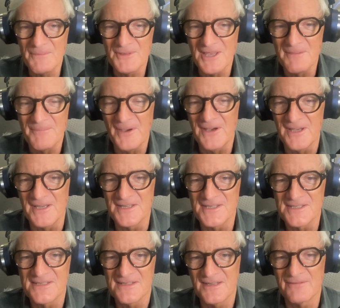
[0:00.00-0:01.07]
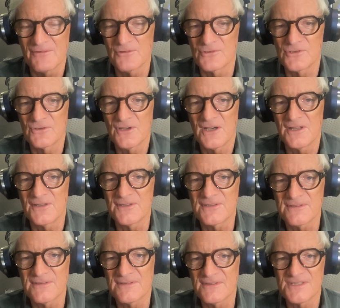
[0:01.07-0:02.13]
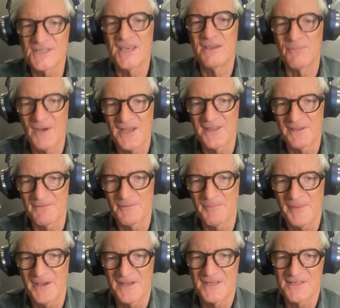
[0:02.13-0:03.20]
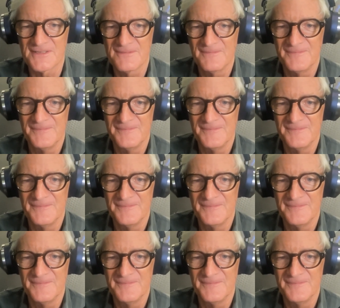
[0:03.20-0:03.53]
would they buy it? And of course, you can't say why they would buy it.